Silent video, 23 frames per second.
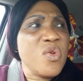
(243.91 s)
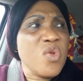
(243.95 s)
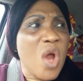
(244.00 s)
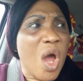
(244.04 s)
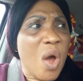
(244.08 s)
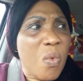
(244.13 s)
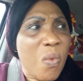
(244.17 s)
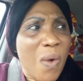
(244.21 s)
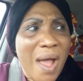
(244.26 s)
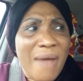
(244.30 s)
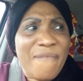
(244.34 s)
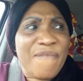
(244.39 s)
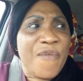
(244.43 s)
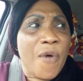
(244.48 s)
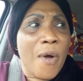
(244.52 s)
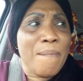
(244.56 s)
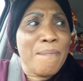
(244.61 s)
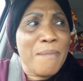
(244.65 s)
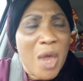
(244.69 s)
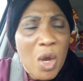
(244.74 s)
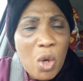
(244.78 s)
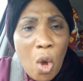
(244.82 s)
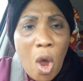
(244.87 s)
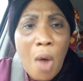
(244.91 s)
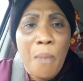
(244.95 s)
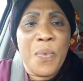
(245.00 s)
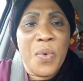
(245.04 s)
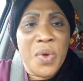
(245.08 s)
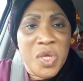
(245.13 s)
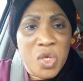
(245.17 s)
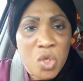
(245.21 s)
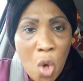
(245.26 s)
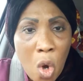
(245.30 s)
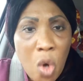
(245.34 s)
no one for make up
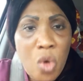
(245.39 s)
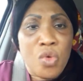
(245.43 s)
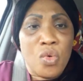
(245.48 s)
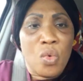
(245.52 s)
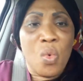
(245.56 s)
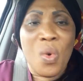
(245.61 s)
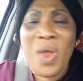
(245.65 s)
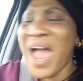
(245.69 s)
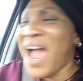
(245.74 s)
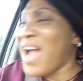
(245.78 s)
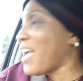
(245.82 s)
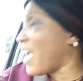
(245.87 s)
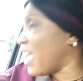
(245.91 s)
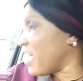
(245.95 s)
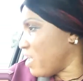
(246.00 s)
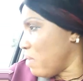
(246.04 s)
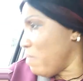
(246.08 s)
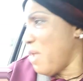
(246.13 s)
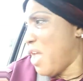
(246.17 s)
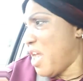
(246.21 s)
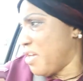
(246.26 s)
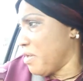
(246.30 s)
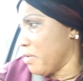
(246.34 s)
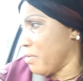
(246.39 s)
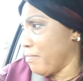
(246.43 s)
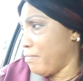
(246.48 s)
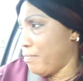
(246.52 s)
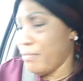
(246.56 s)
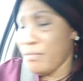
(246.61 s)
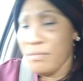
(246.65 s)
with you. We are ready made.